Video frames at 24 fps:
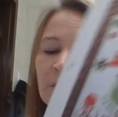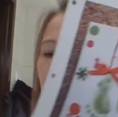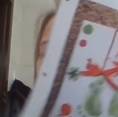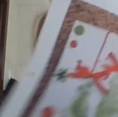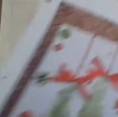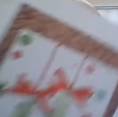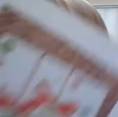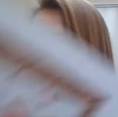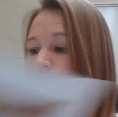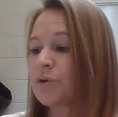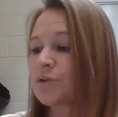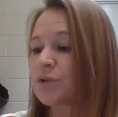
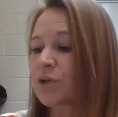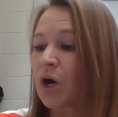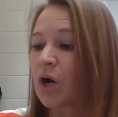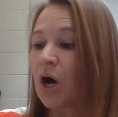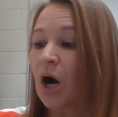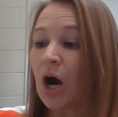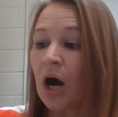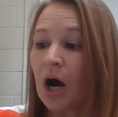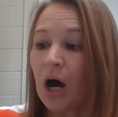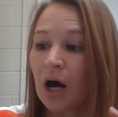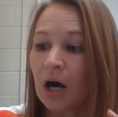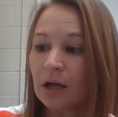So those are
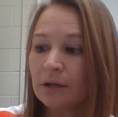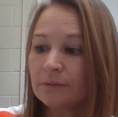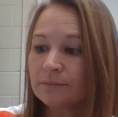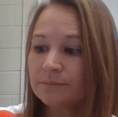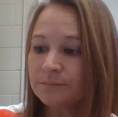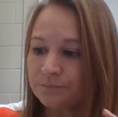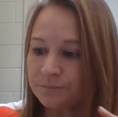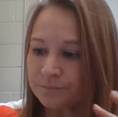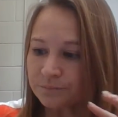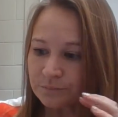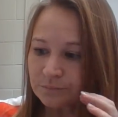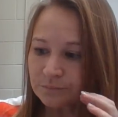all
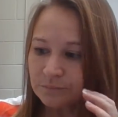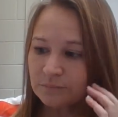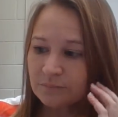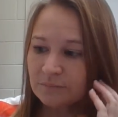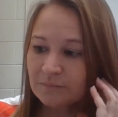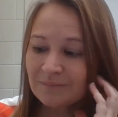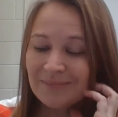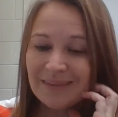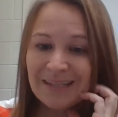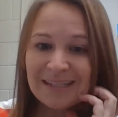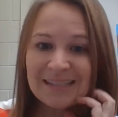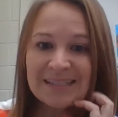
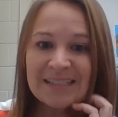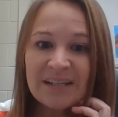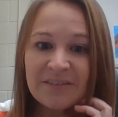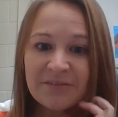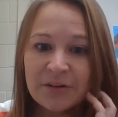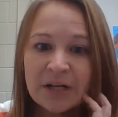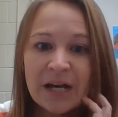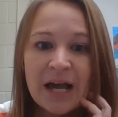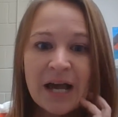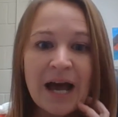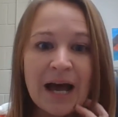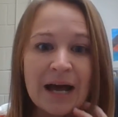
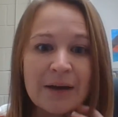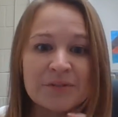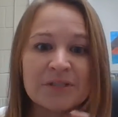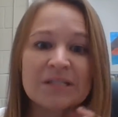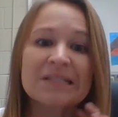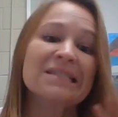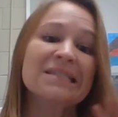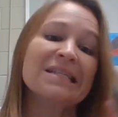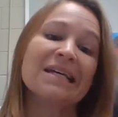different options.